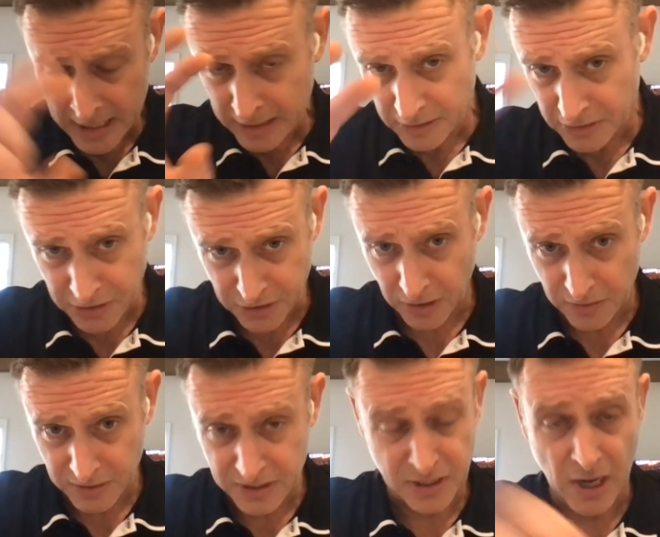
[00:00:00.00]
There's a certain
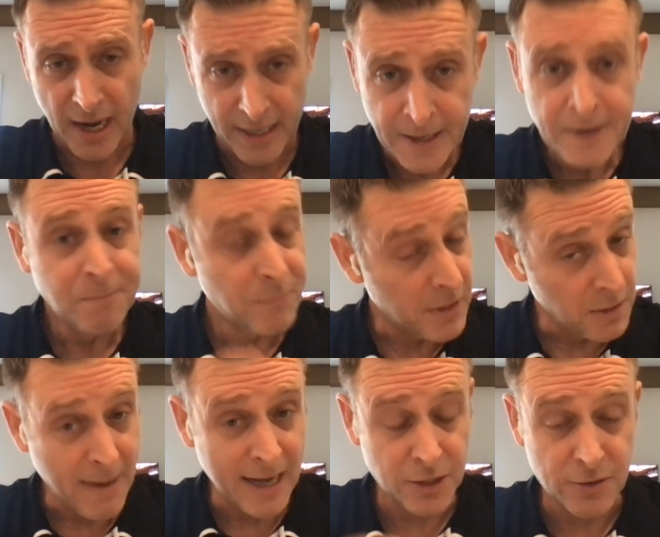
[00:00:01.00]
design. And the
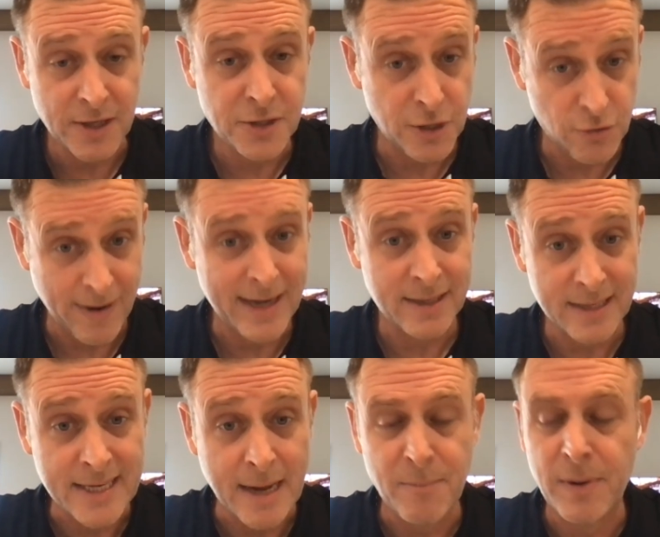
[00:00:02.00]
manager actually created the
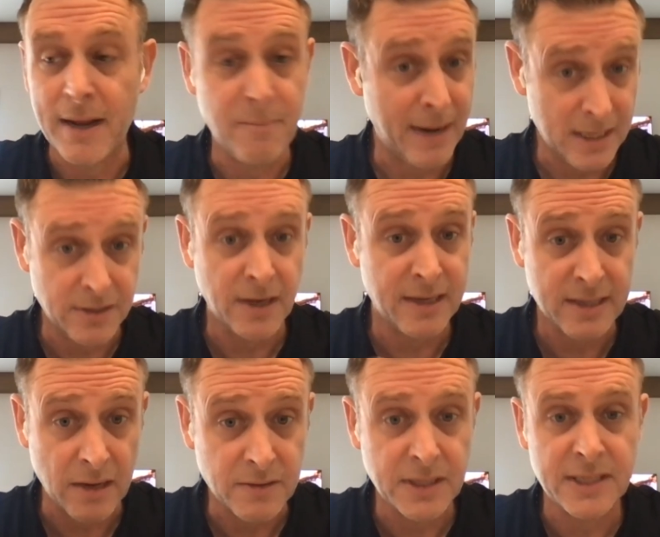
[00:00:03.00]
template based on his
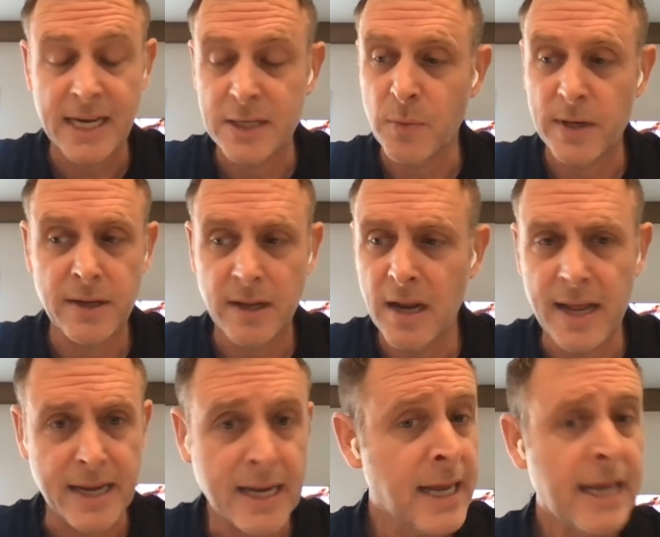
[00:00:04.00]
own success winning the
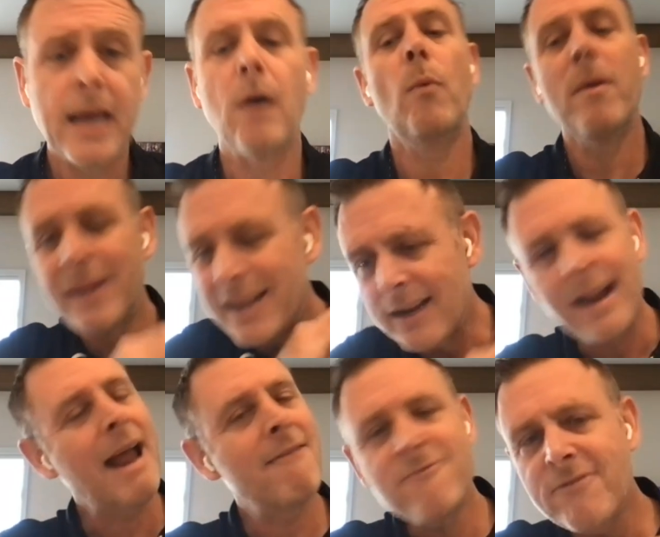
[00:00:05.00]
league. And we've been hitting
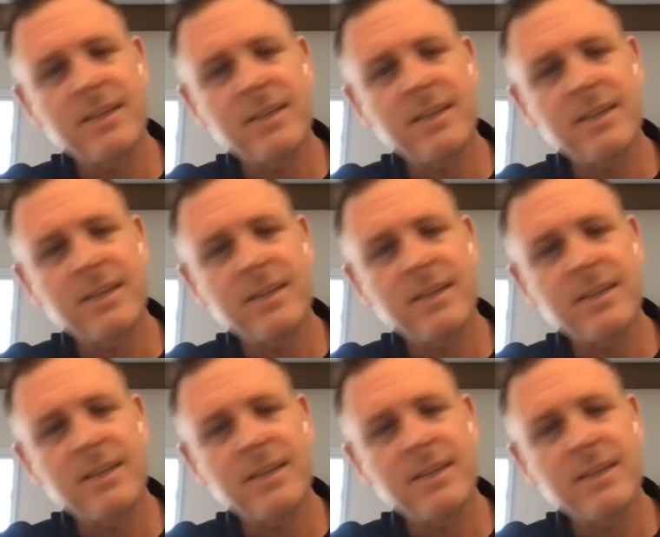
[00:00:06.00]
every